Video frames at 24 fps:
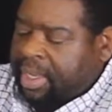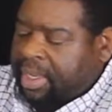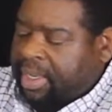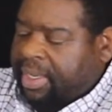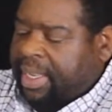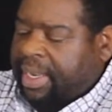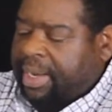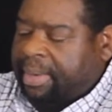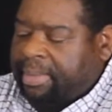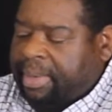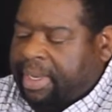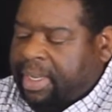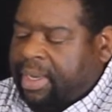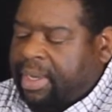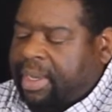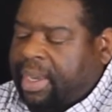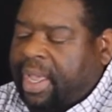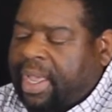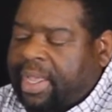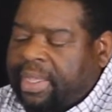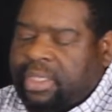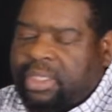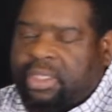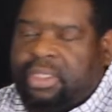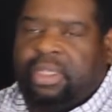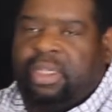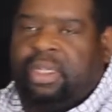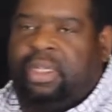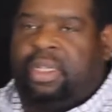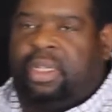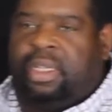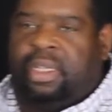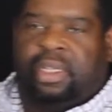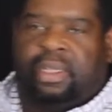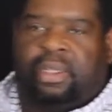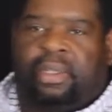let them get
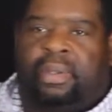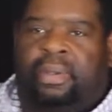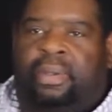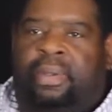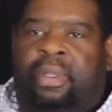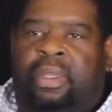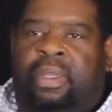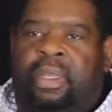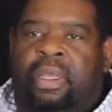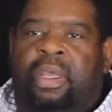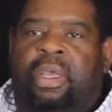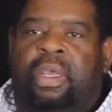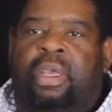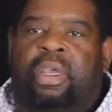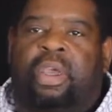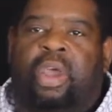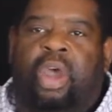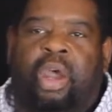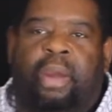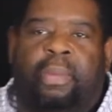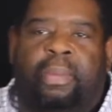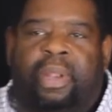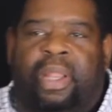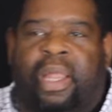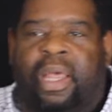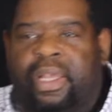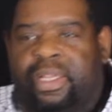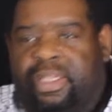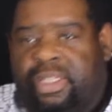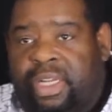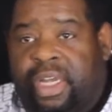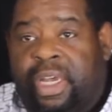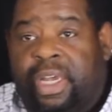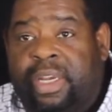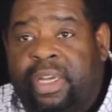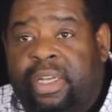nicely caramelized,
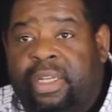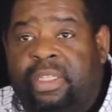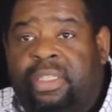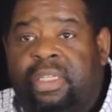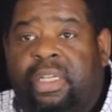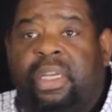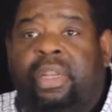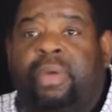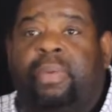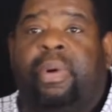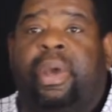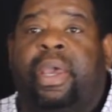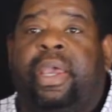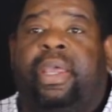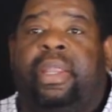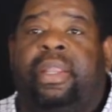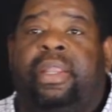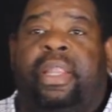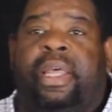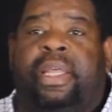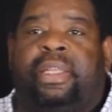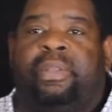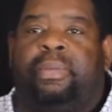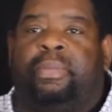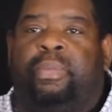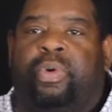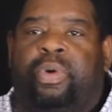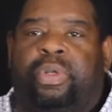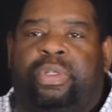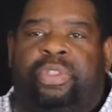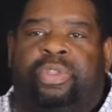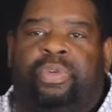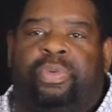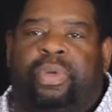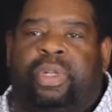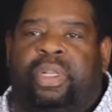the onions anyway, and let the
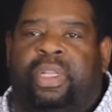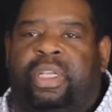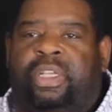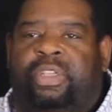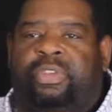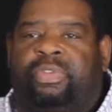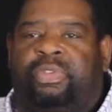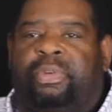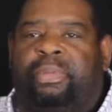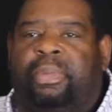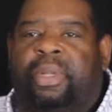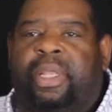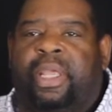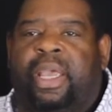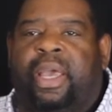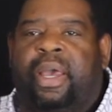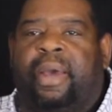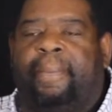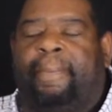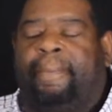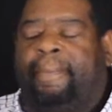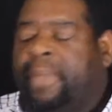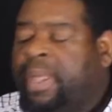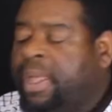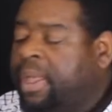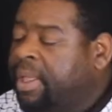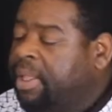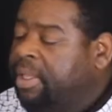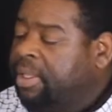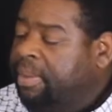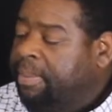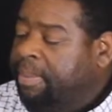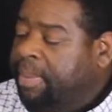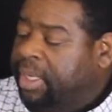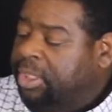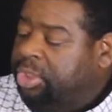moisture release from
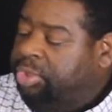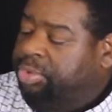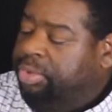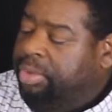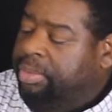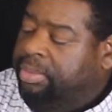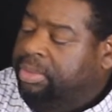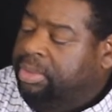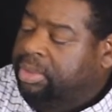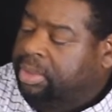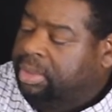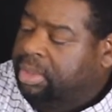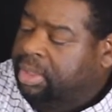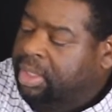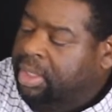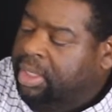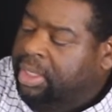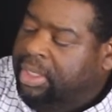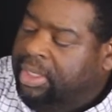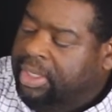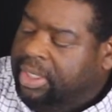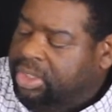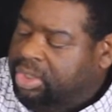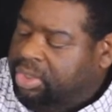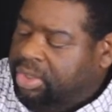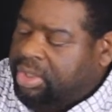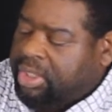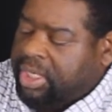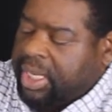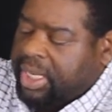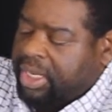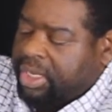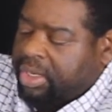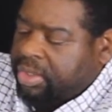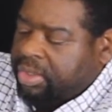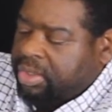the mushrooms. This will
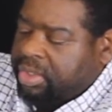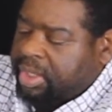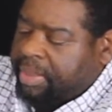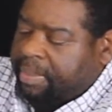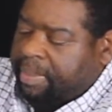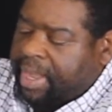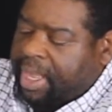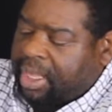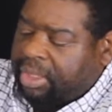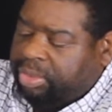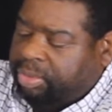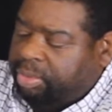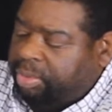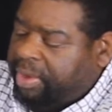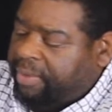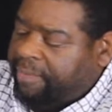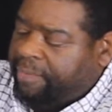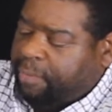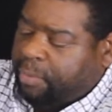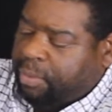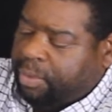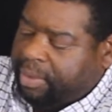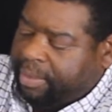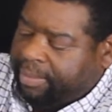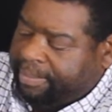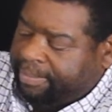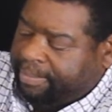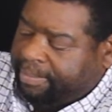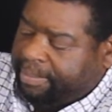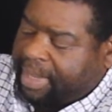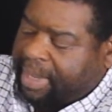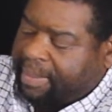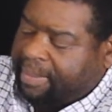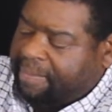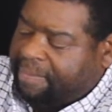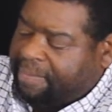take usually about 3, 4,
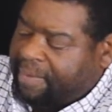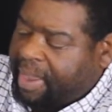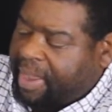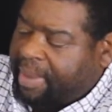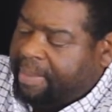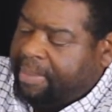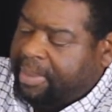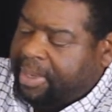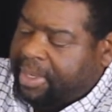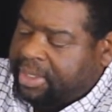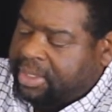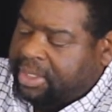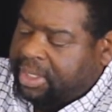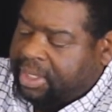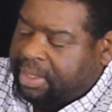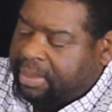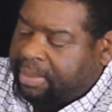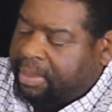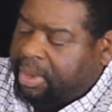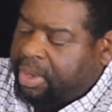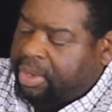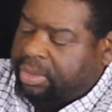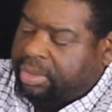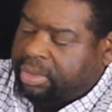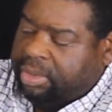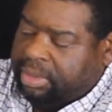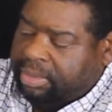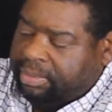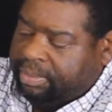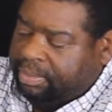maybe 5 minutes at the most.